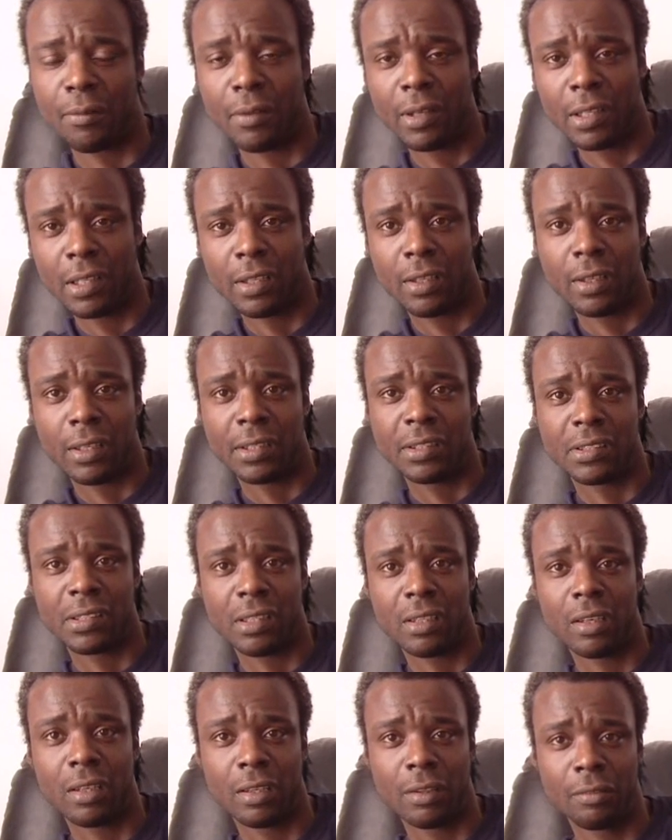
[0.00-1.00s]
where the light's
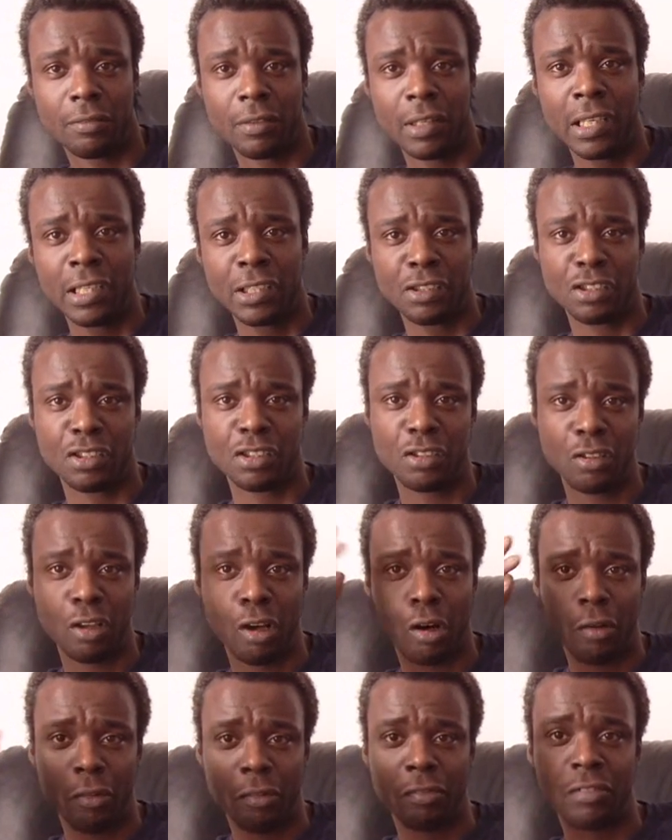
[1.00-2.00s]
kind of
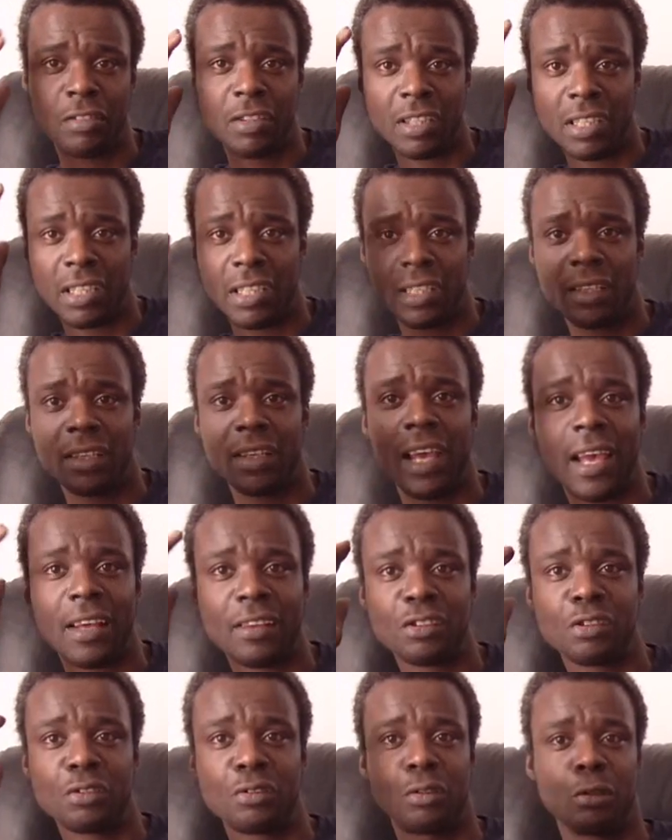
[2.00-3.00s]
soft and
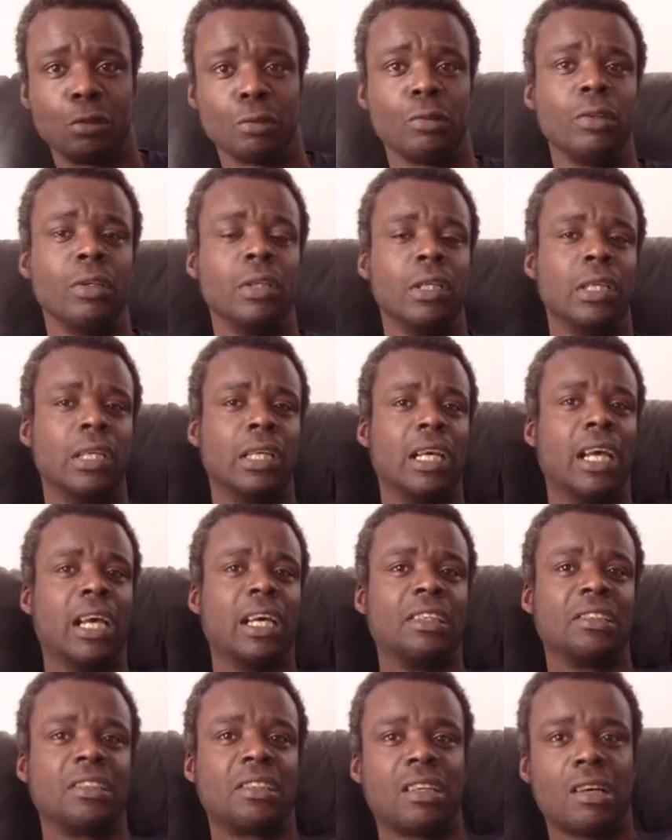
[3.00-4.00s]
natural
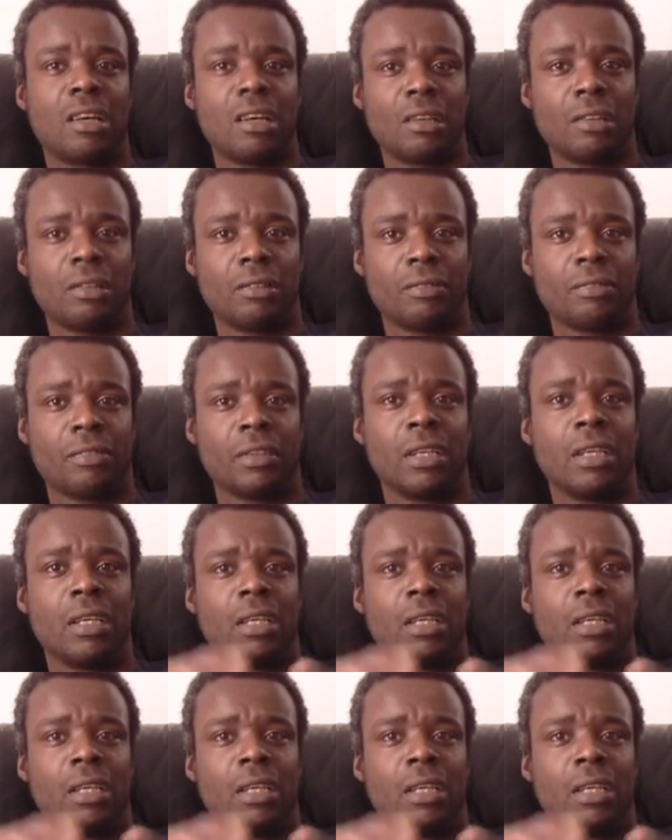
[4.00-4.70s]
and kind of,